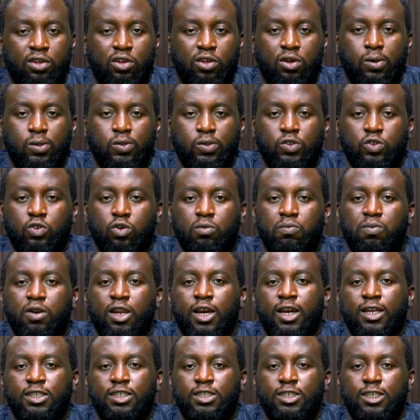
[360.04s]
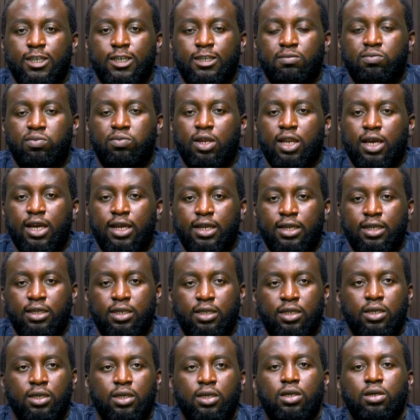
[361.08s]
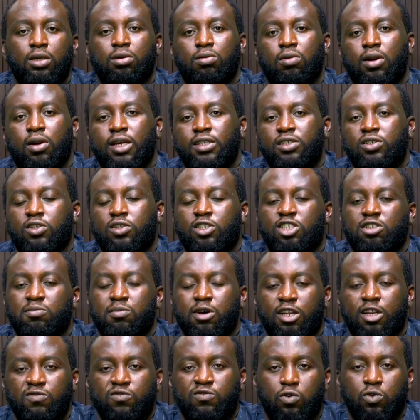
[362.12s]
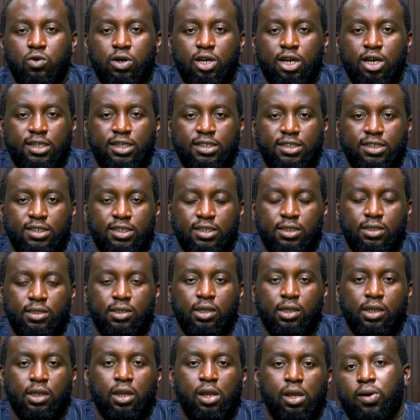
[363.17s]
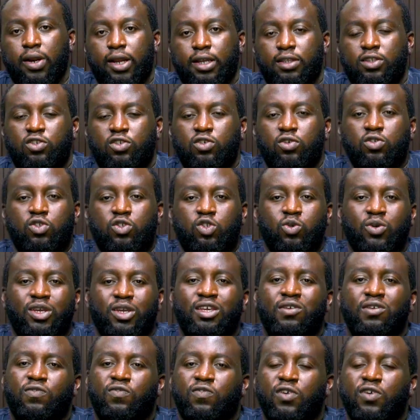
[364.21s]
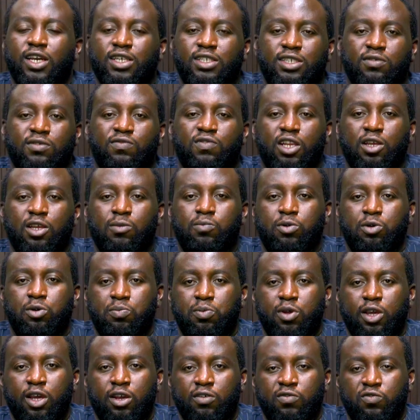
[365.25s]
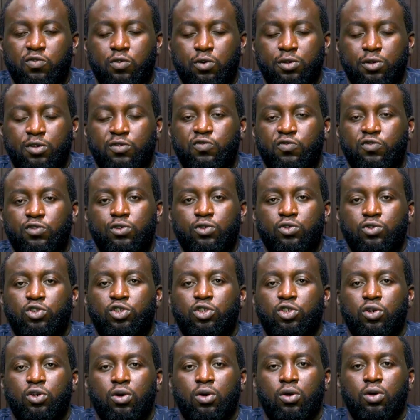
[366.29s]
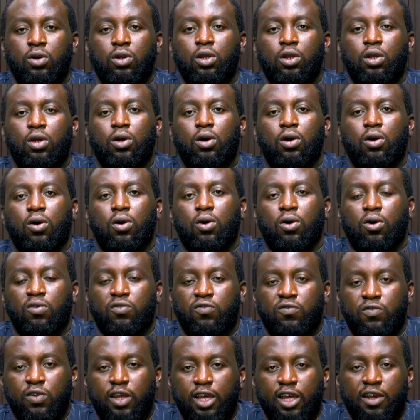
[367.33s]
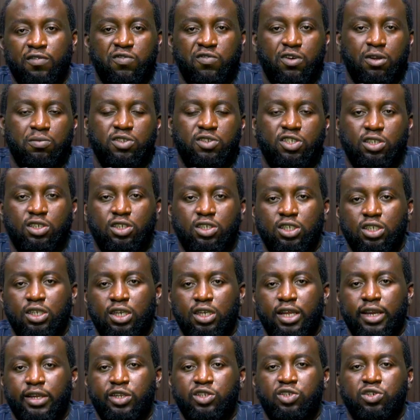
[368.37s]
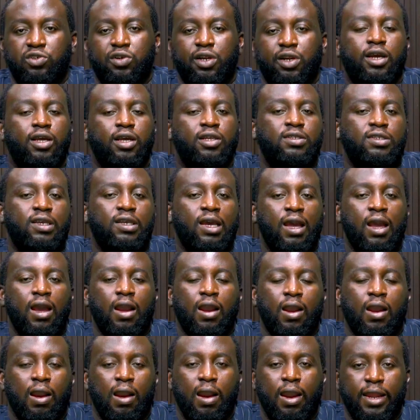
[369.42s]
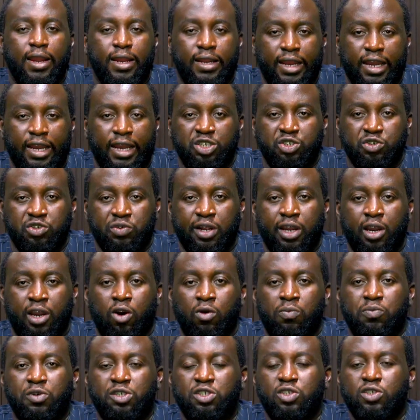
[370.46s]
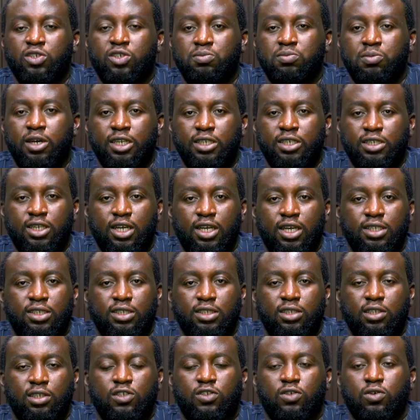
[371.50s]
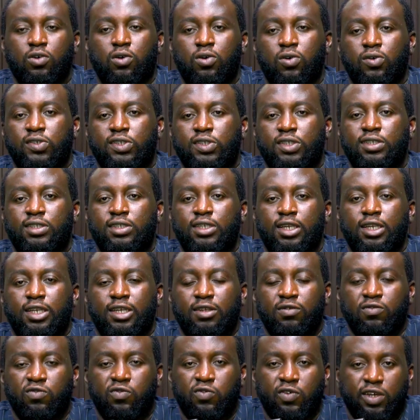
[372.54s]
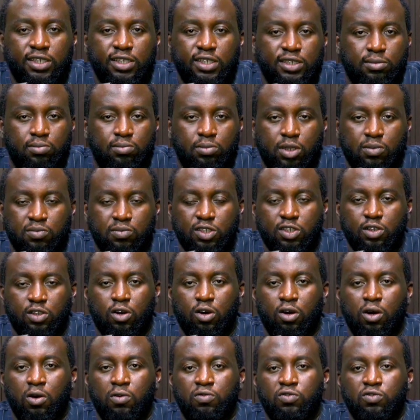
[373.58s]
supply chain planning, right? Your demand forecasting. So to effectively prepare for the future of FMCG in Nigeria, operations managers need to consistently invest in themselves,